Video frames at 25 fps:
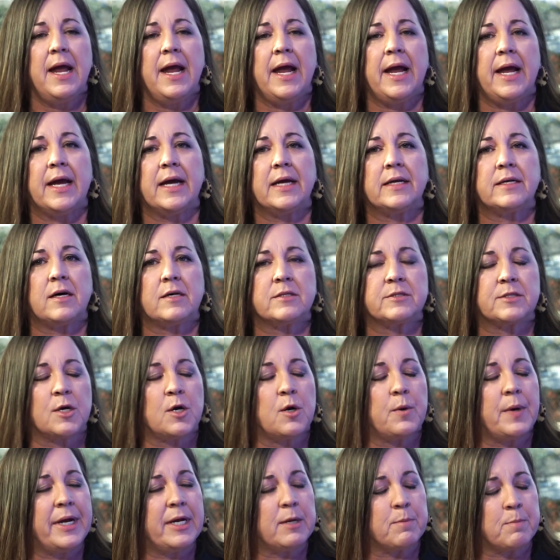and also
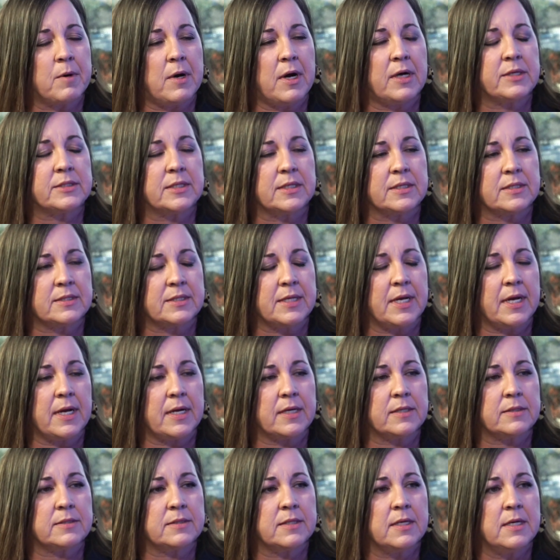a way to process
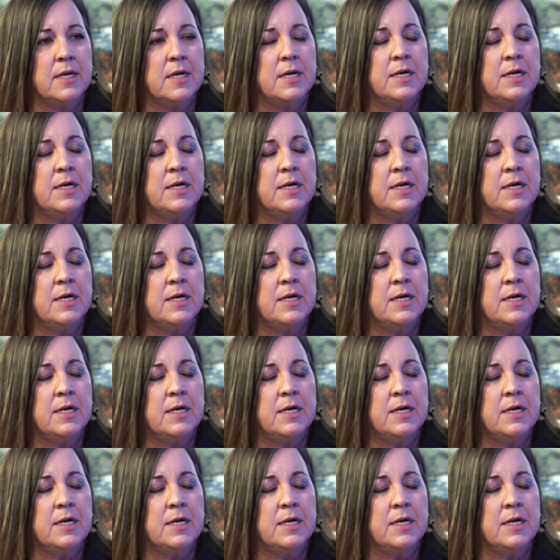things.